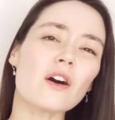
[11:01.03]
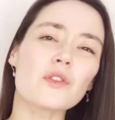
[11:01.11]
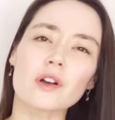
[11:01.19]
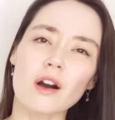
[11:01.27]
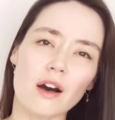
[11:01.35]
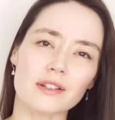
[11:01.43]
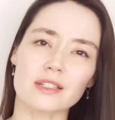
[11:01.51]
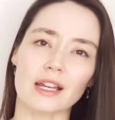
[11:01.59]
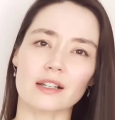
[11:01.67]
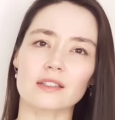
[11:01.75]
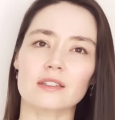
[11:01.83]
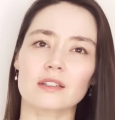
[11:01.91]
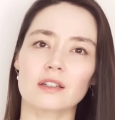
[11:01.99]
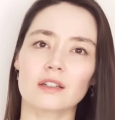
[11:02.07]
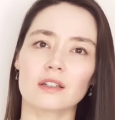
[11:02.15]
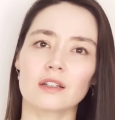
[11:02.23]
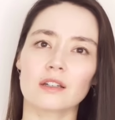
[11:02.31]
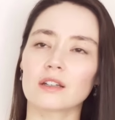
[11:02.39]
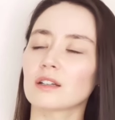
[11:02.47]
on the context.
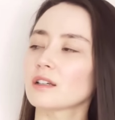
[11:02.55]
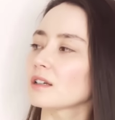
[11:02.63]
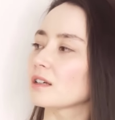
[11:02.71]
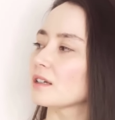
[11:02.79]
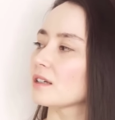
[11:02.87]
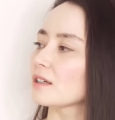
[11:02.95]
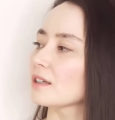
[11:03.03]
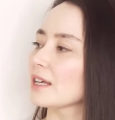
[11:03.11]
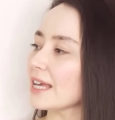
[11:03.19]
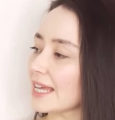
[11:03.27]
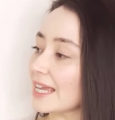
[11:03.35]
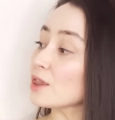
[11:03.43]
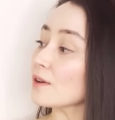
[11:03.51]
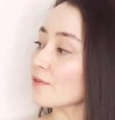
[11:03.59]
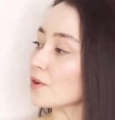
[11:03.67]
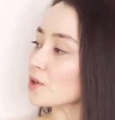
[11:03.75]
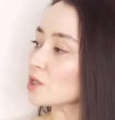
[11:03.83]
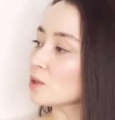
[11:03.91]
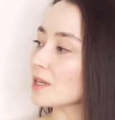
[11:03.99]
In the
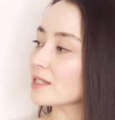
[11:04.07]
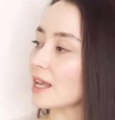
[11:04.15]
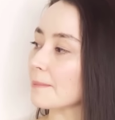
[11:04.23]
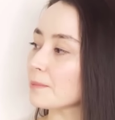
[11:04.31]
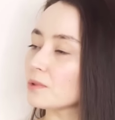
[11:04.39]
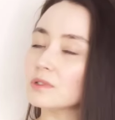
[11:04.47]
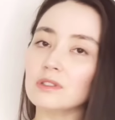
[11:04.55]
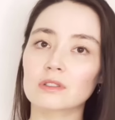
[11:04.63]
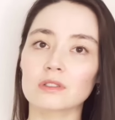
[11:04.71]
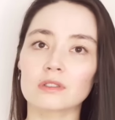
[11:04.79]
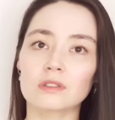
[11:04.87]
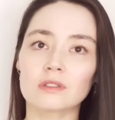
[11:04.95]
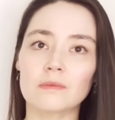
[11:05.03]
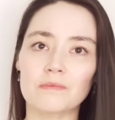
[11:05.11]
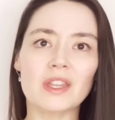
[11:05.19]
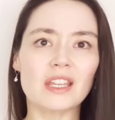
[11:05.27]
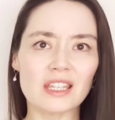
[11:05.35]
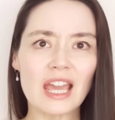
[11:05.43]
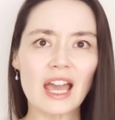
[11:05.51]
first 2 examples,
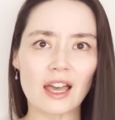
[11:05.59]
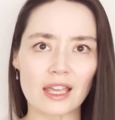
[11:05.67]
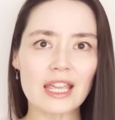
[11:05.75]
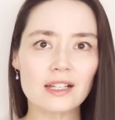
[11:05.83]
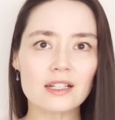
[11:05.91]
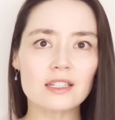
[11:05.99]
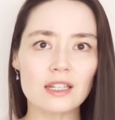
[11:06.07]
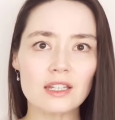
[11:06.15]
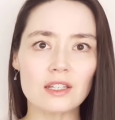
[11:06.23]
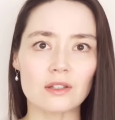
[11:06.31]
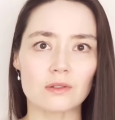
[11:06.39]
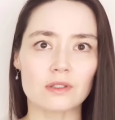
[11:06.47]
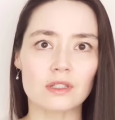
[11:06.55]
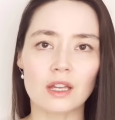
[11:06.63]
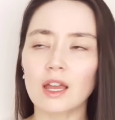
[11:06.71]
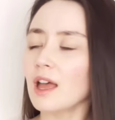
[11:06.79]
yeah, it continues.